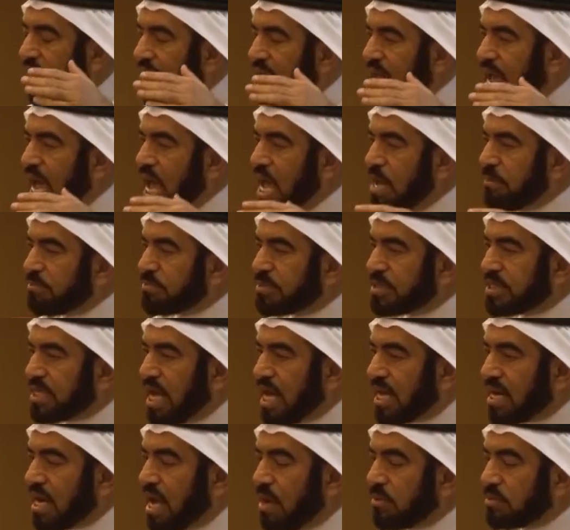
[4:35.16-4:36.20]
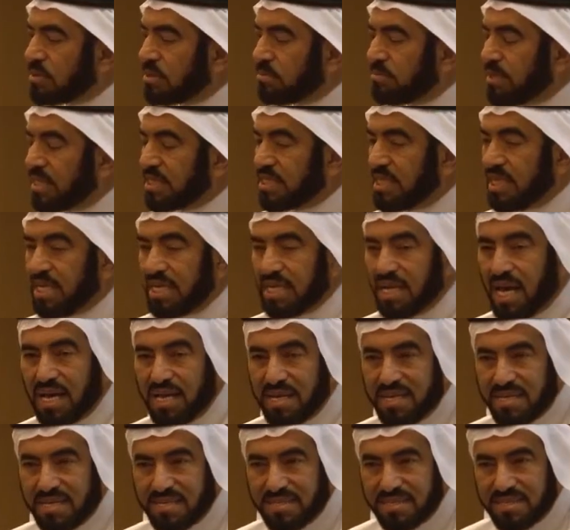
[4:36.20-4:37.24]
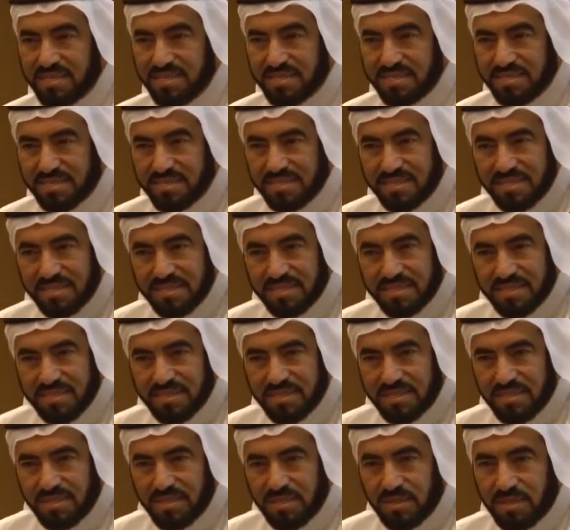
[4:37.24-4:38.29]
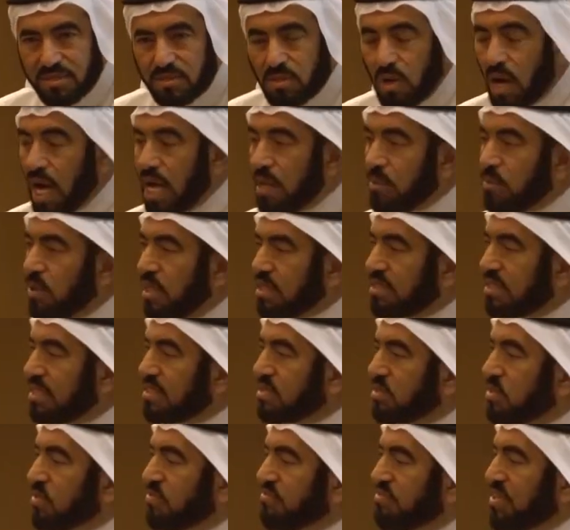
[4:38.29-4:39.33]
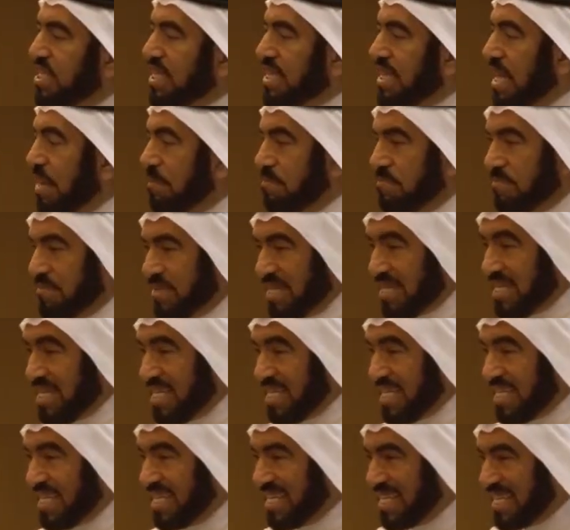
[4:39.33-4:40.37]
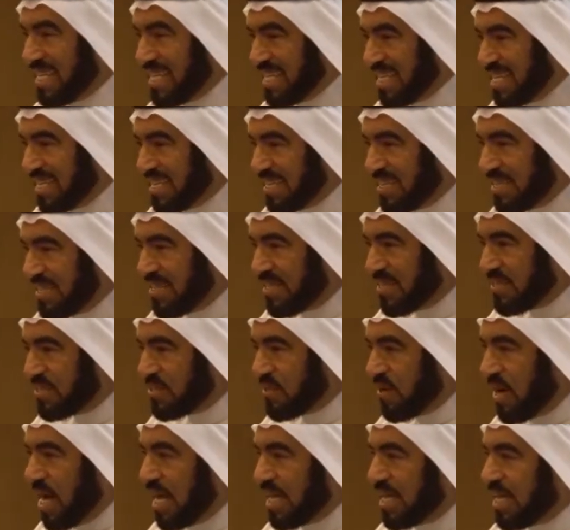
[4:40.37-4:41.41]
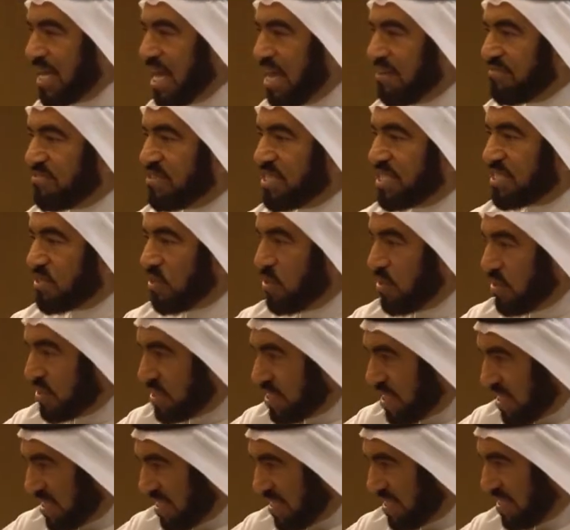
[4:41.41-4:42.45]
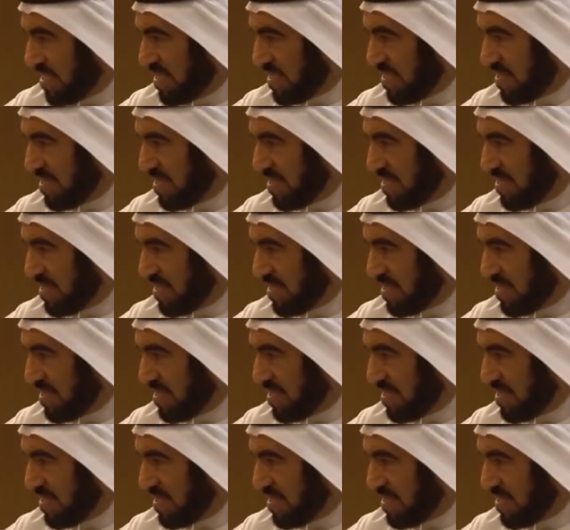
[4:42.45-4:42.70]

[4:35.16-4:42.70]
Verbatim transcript: and camped around Medina. So I wanted to feed them. So I gave this order